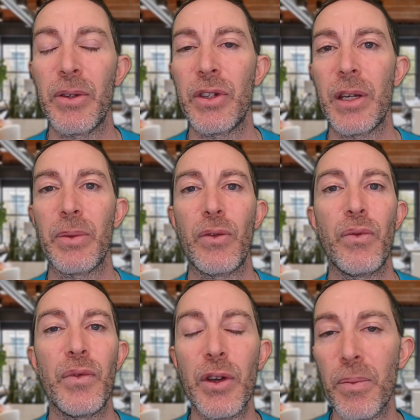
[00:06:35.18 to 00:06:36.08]
museums,
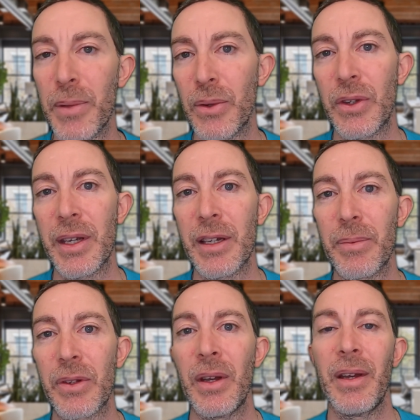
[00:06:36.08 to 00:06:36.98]
film
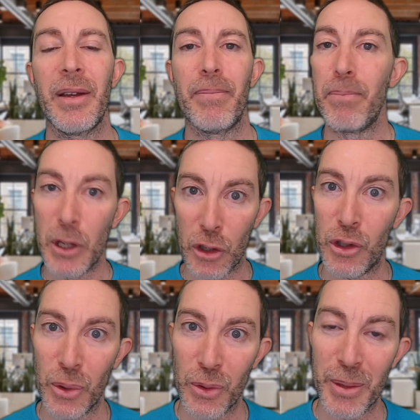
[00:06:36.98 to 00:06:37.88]
museums, miniatures